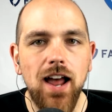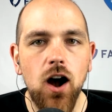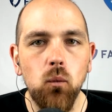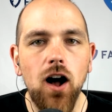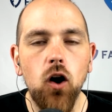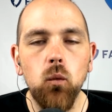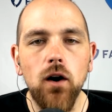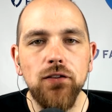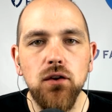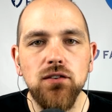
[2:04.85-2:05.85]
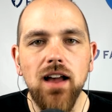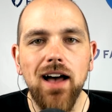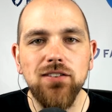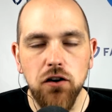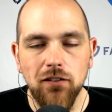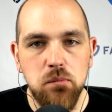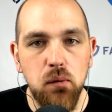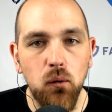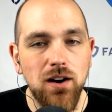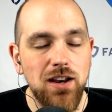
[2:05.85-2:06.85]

out well once those guys are off the board.